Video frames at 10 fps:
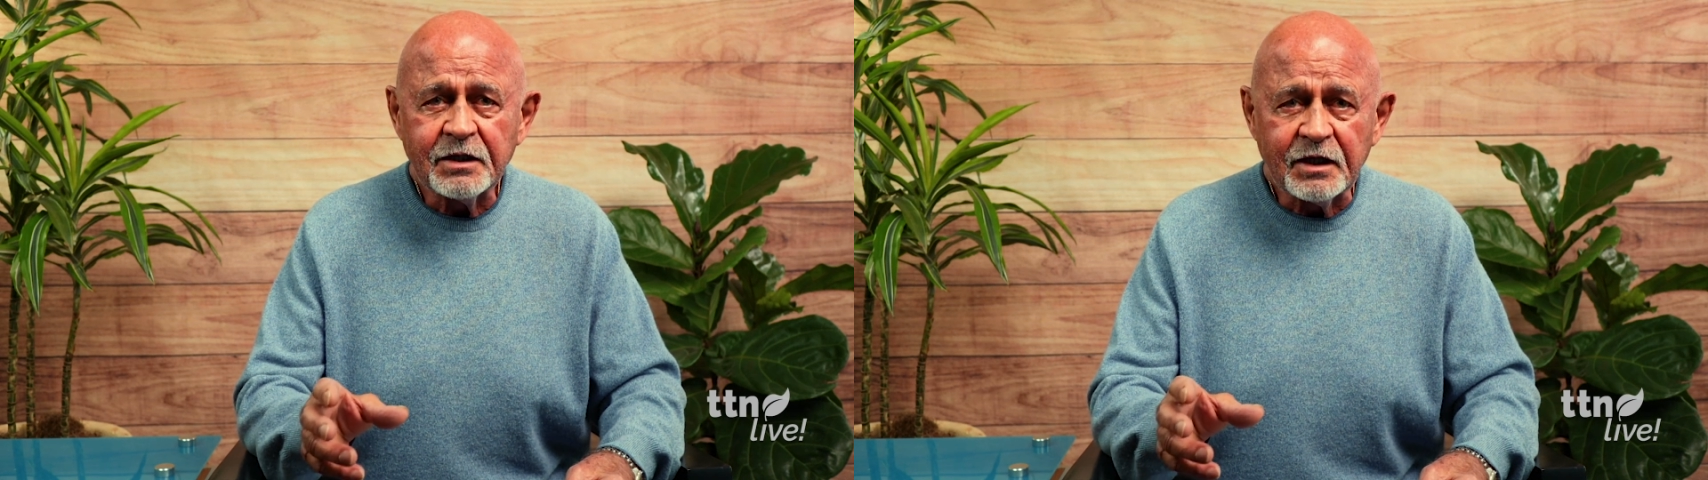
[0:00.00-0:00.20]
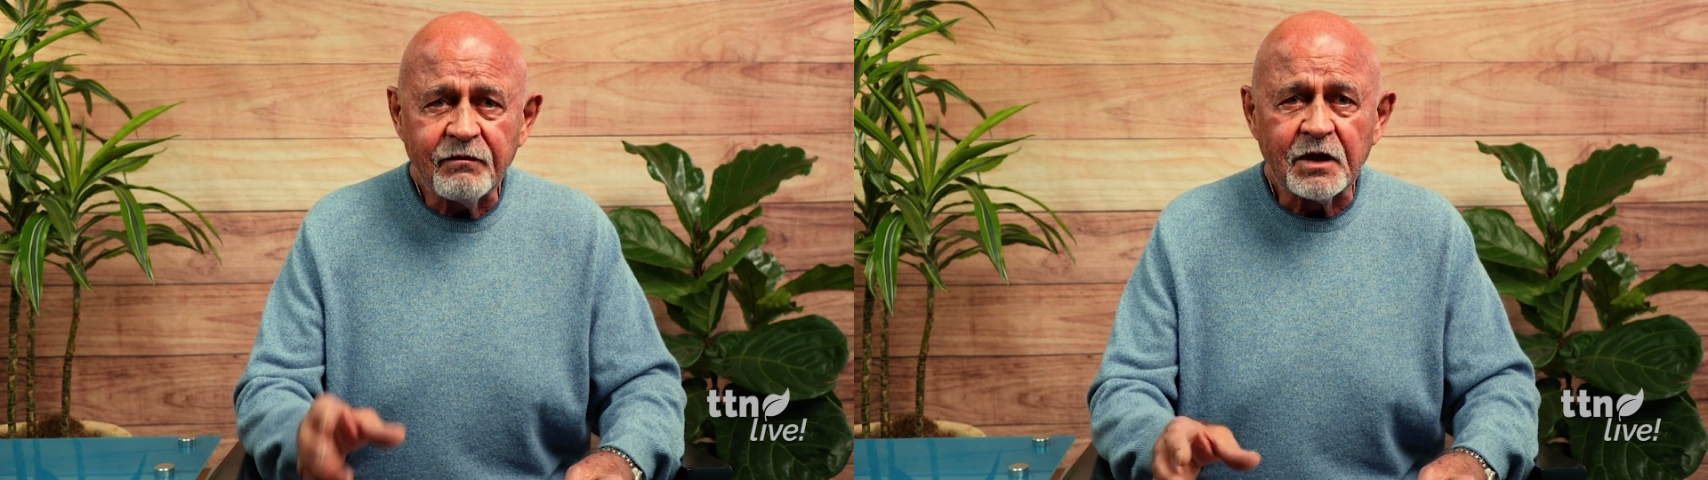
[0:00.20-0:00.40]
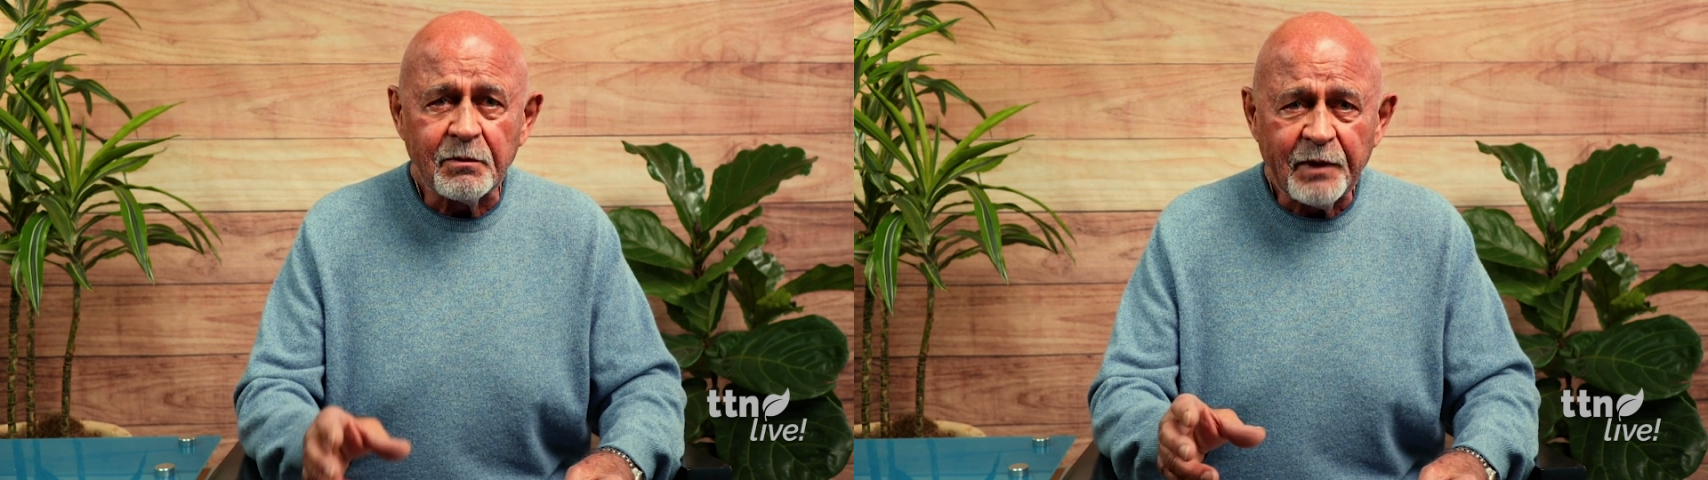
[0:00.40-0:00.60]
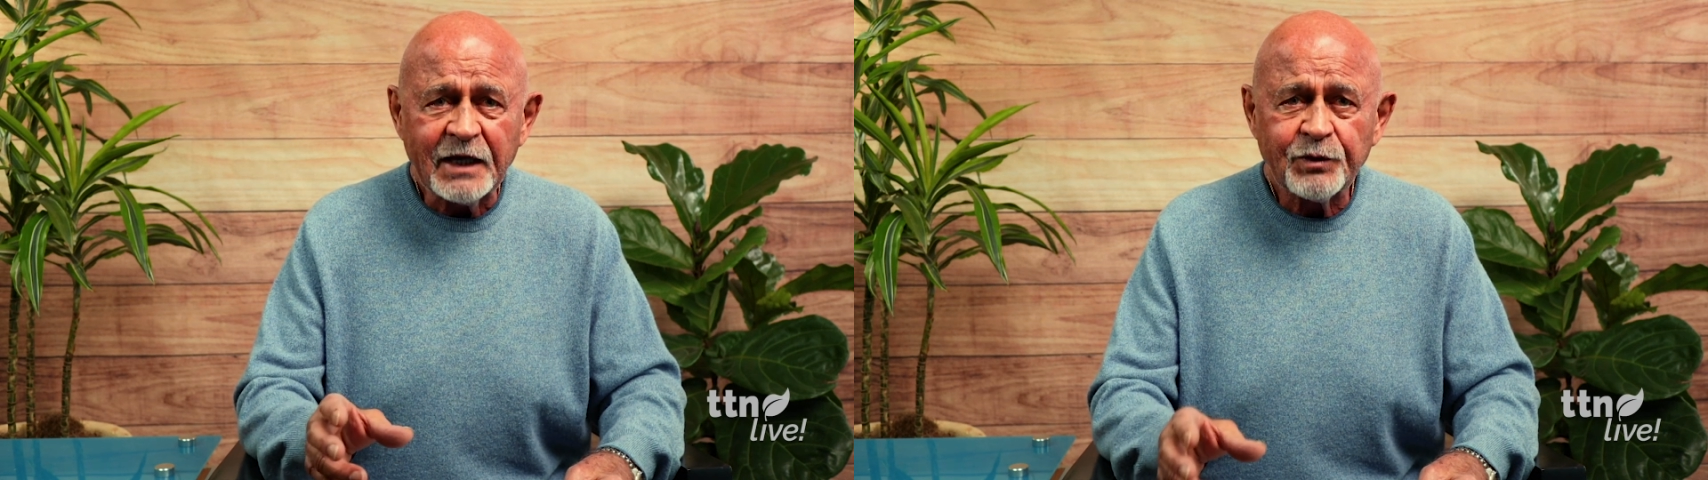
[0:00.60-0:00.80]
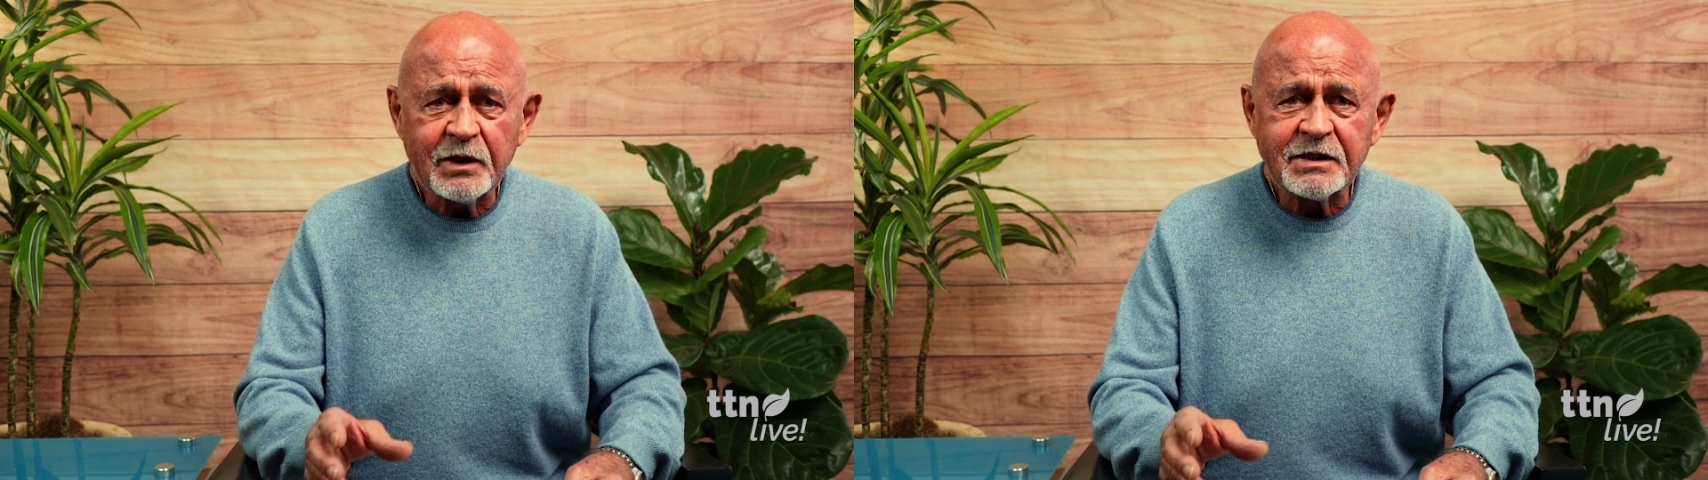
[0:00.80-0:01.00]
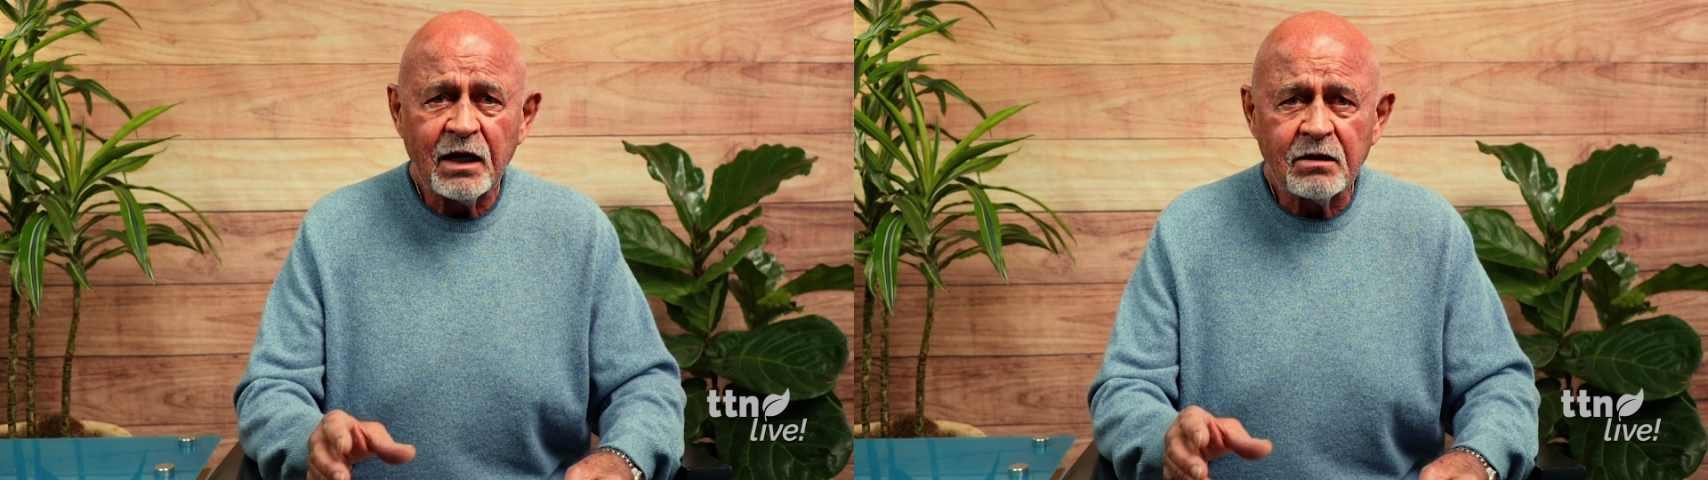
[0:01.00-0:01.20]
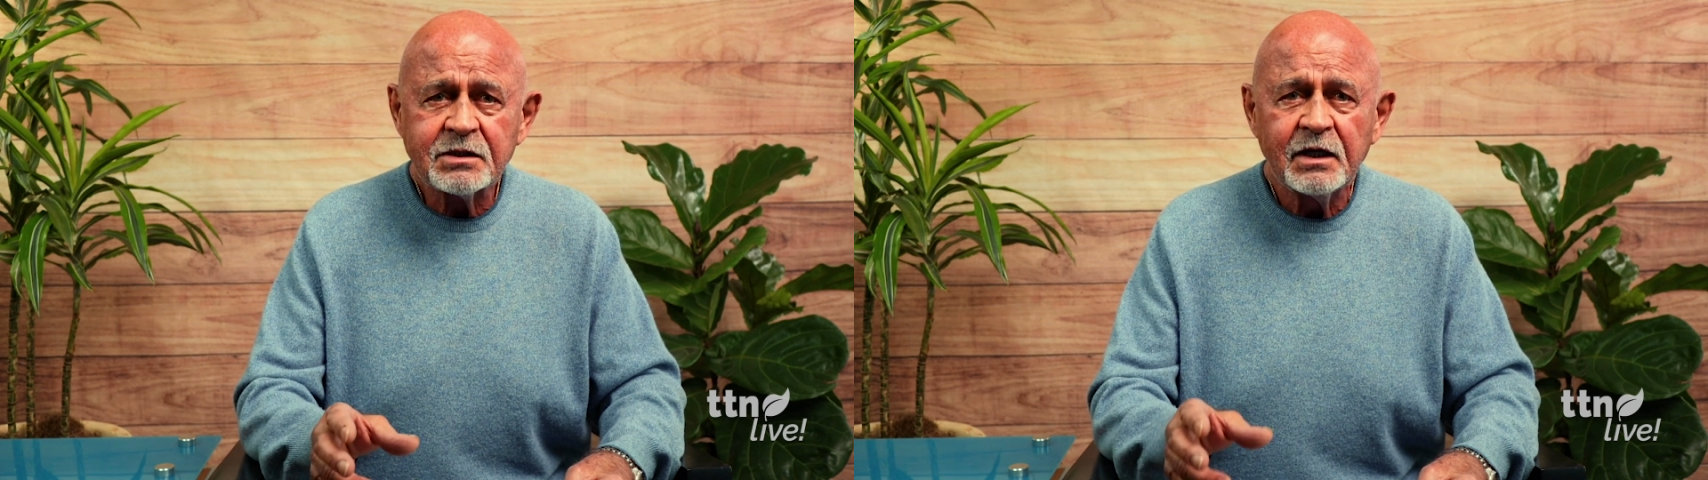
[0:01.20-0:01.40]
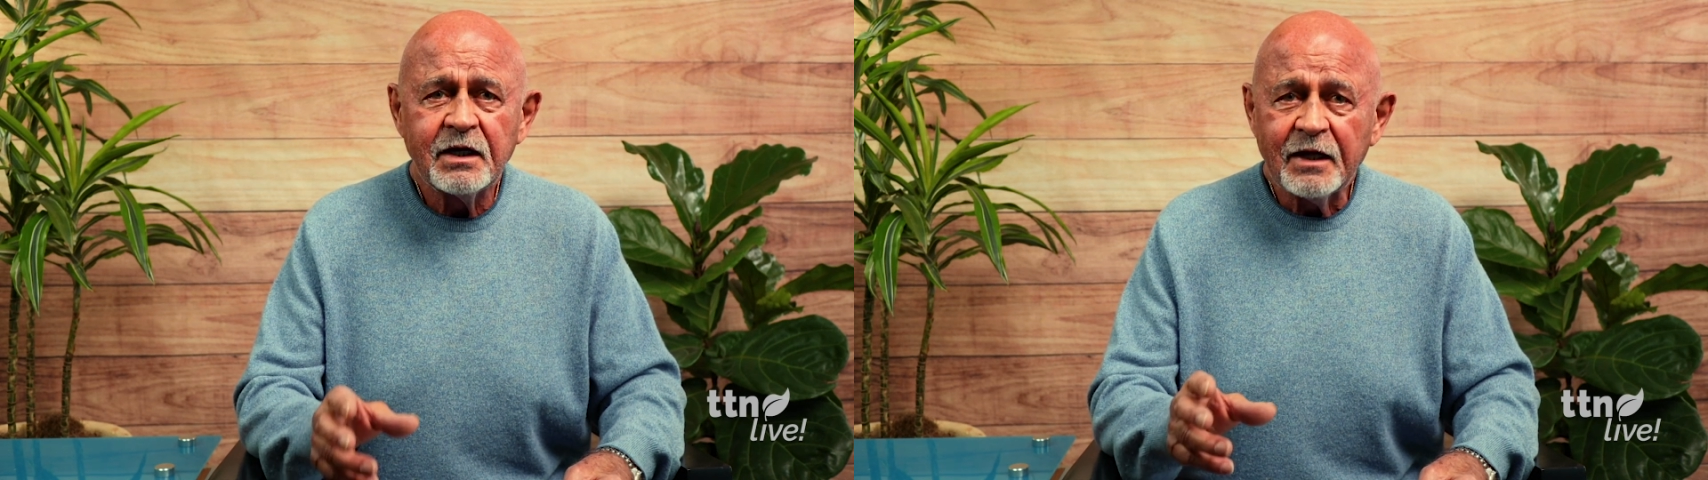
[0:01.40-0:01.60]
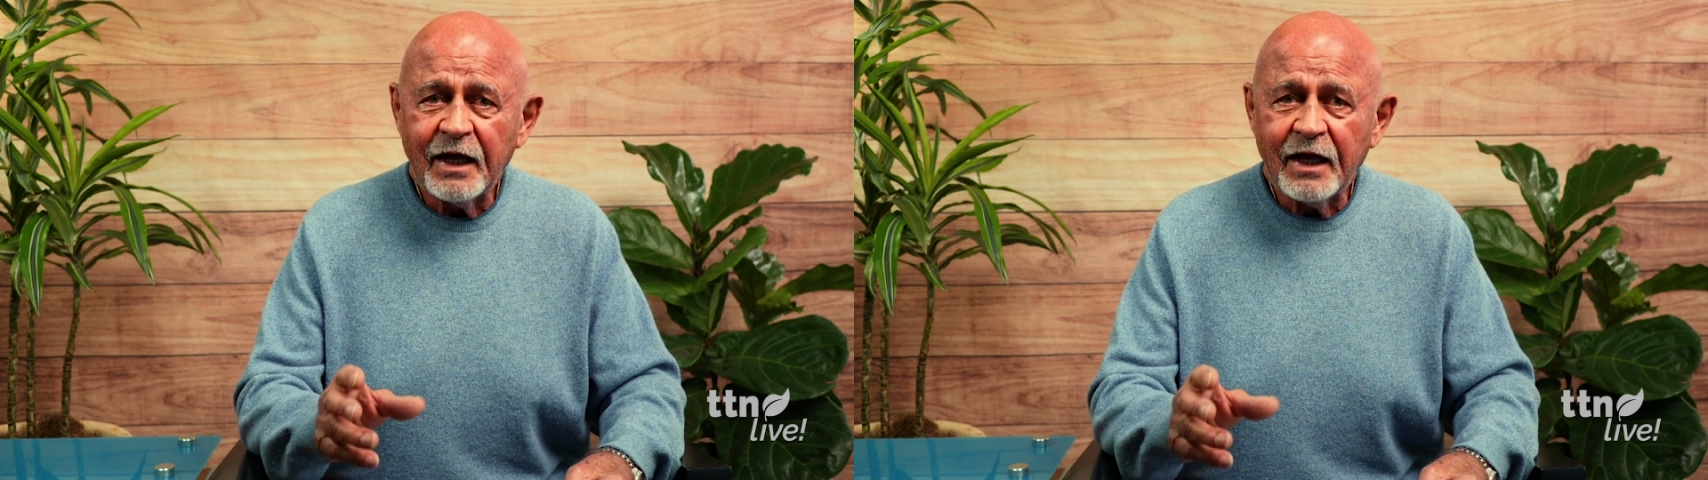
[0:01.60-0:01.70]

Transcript: to give you the best results,